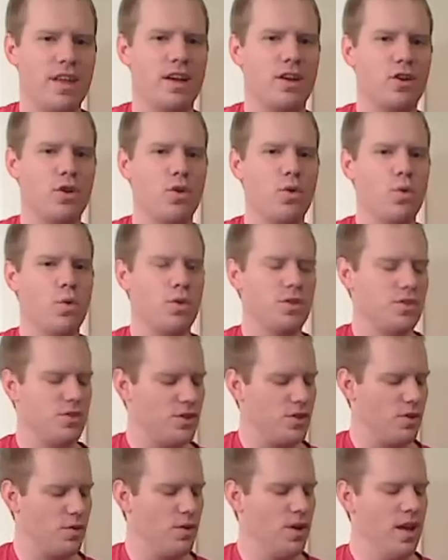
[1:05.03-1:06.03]
that chord.
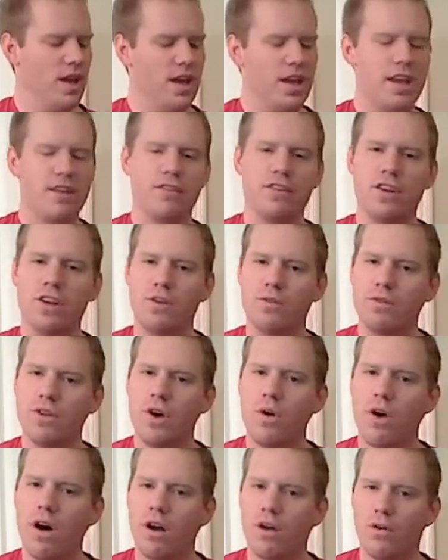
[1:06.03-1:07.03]
So if you don't
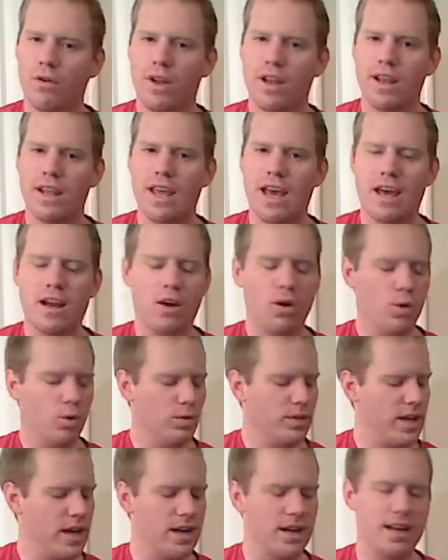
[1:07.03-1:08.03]
know already how to
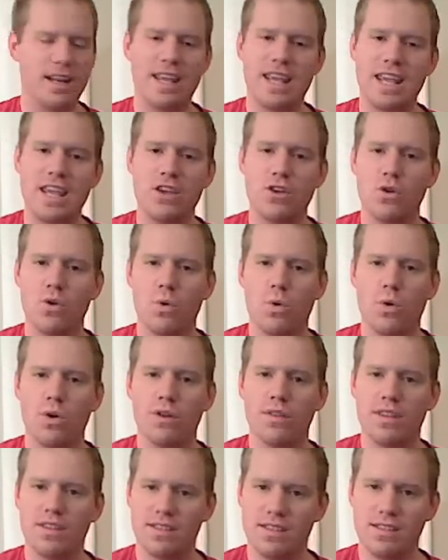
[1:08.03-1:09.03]
hold down an E
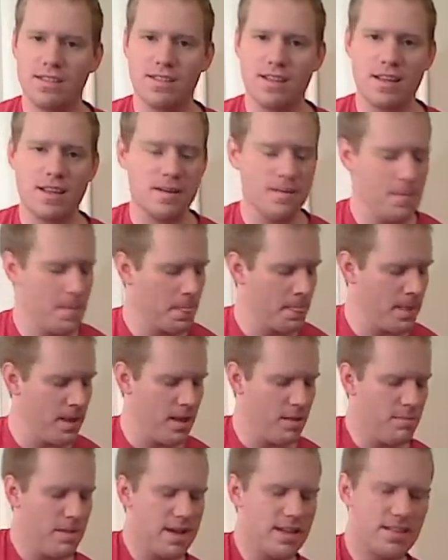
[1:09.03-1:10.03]
chord, this is it.
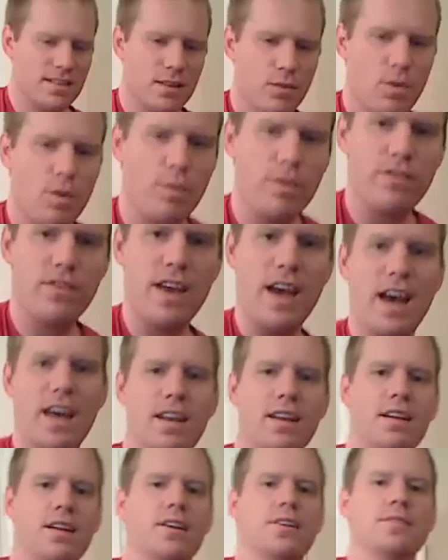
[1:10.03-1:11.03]
And basically what we've
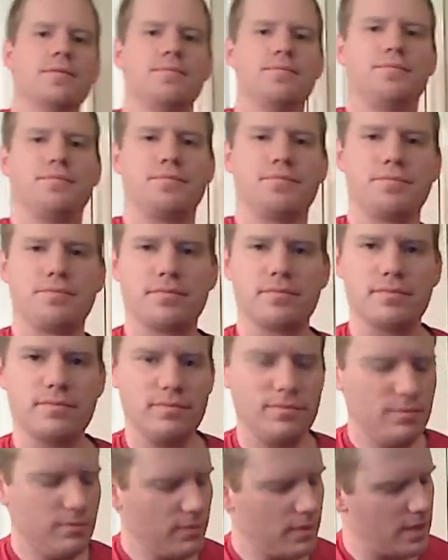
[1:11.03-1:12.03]
got here
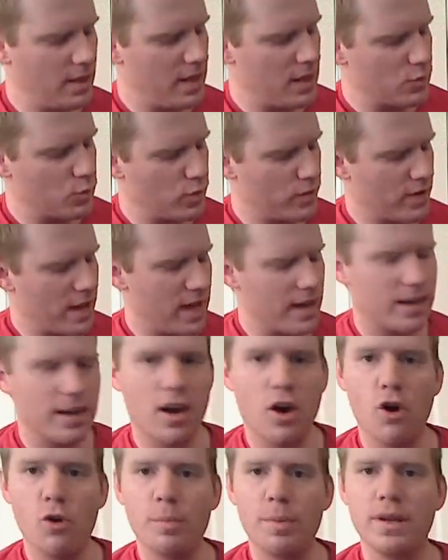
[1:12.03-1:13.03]
is we've got
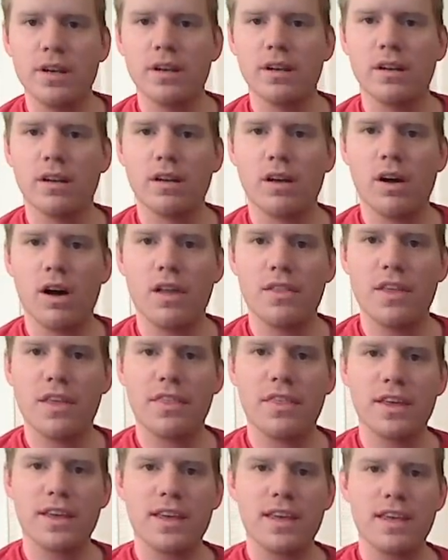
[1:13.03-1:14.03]
it open on the
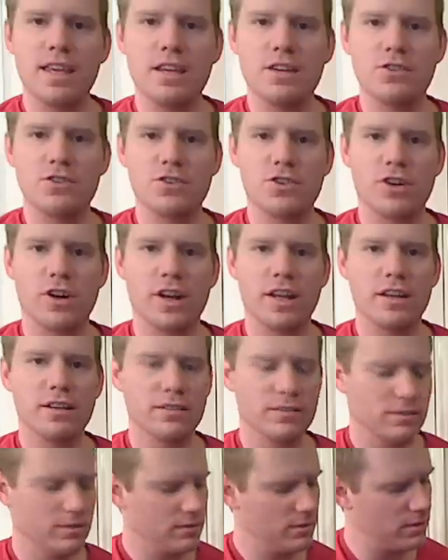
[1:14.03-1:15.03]
thick E string.
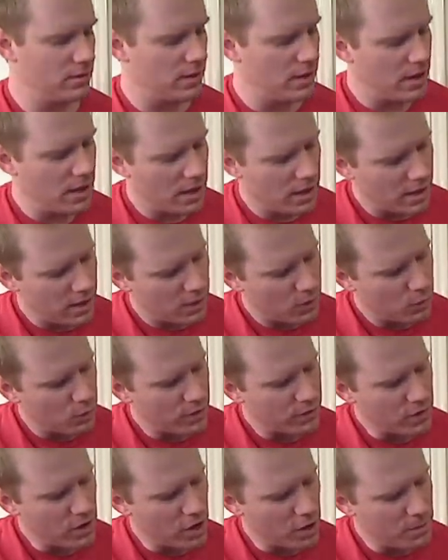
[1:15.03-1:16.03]

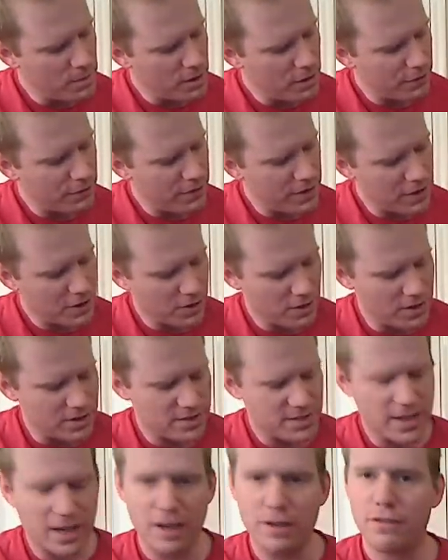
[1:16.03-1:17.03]
We've got our middle finger on the
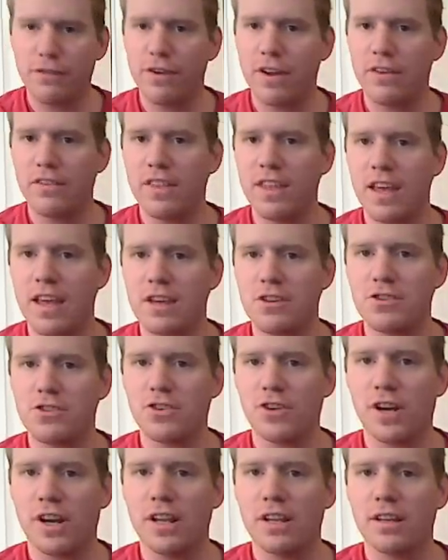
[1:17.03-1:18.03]
second fret of the A
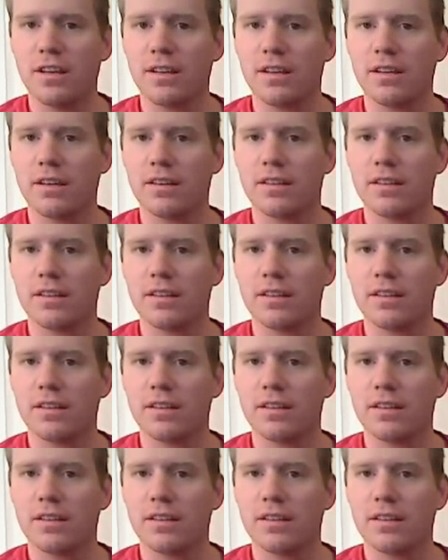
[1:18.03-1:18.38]
string.